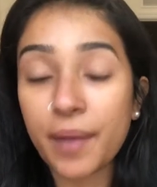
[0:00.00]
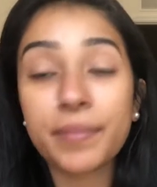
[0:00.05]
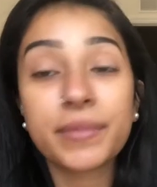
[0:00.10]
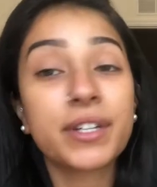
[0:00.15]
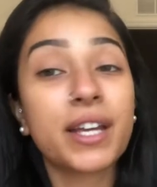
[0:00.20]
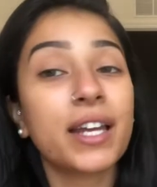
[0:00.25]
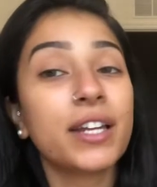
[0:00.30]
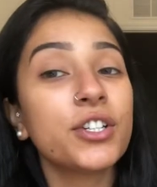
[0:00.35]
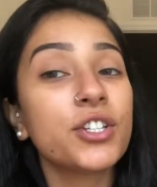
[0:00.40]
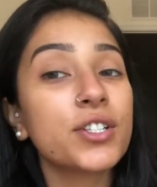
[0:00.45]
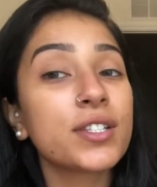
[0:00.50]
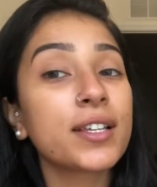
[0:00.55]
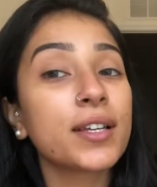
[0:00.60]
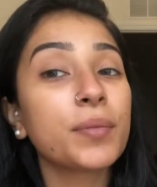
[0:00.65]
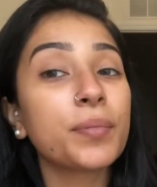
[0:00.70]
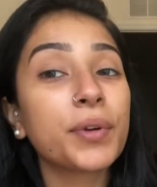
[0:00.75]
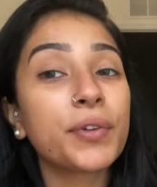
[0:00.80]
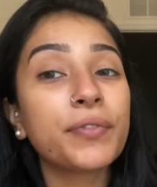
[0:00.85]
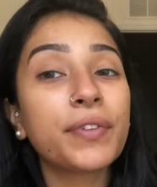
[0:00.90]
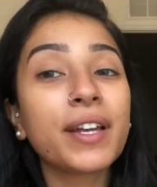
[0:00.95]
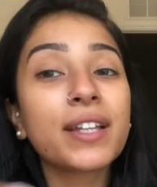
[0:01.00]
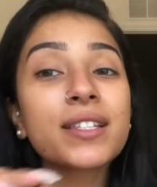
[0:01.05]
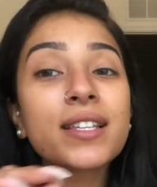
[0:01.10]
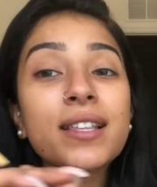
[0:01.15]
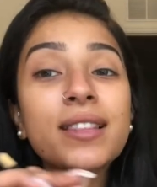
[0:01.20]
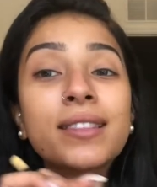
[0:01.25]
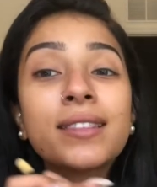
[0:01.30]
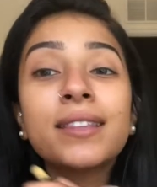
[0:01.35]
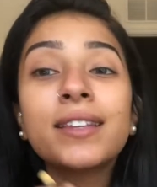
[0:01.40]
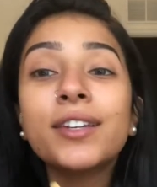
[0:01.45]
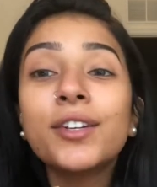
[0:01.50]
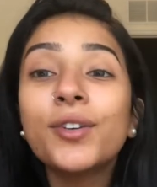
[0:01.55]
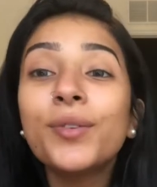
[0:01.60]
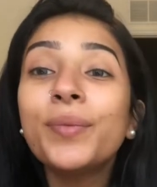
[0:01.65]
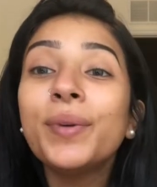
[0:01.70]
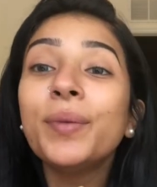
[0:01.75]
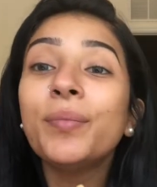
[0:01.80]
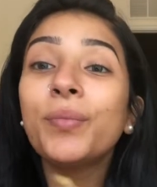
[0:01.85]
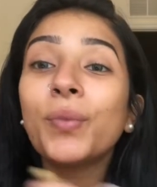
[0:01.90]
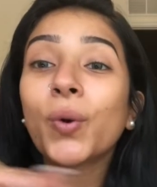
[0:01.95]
I'm kind of just gonna perfect a little bit